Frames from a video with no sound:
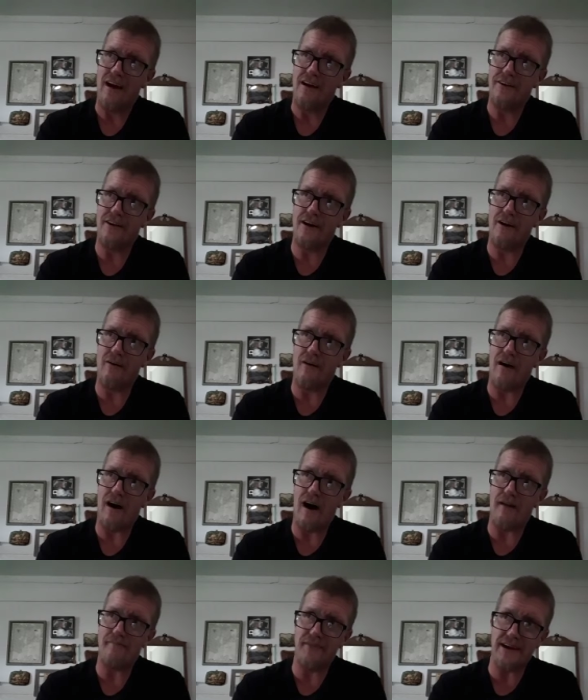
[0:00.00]
you know,
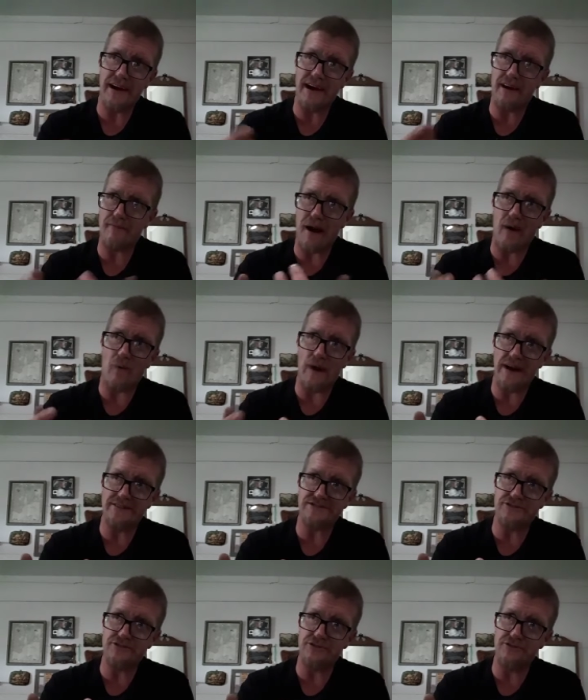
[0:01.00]
I'm thinking about
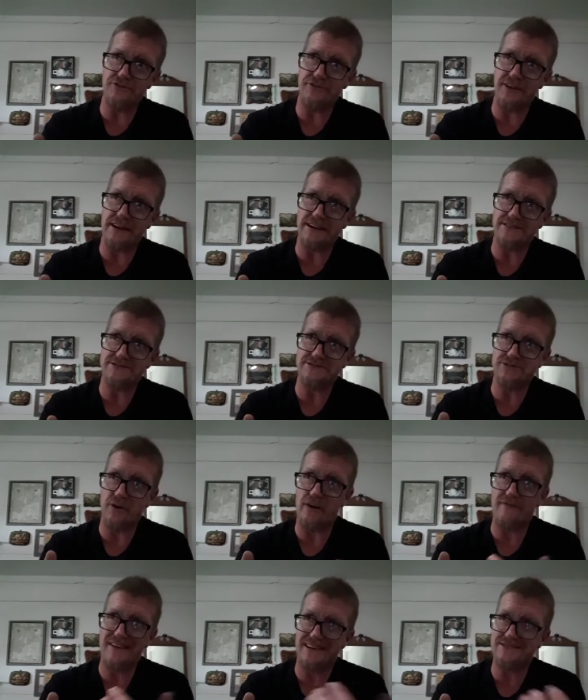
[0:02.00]
ways to do things, and so
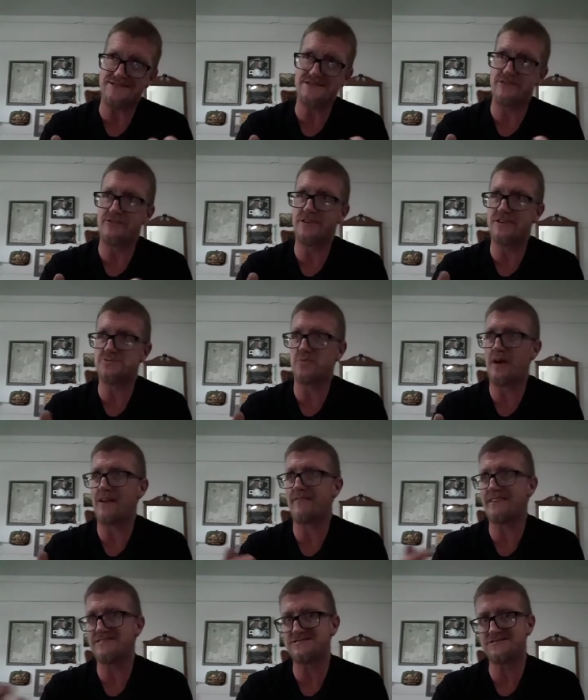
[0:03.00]
I've considered this way and
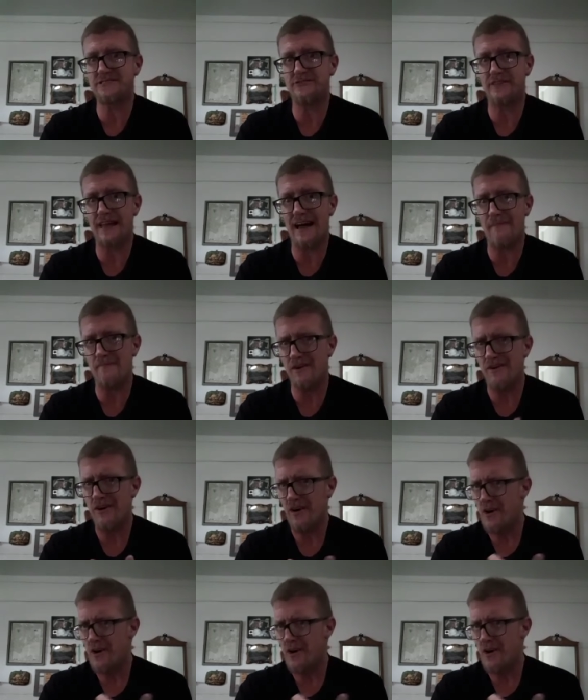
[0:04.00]
I've considered that, but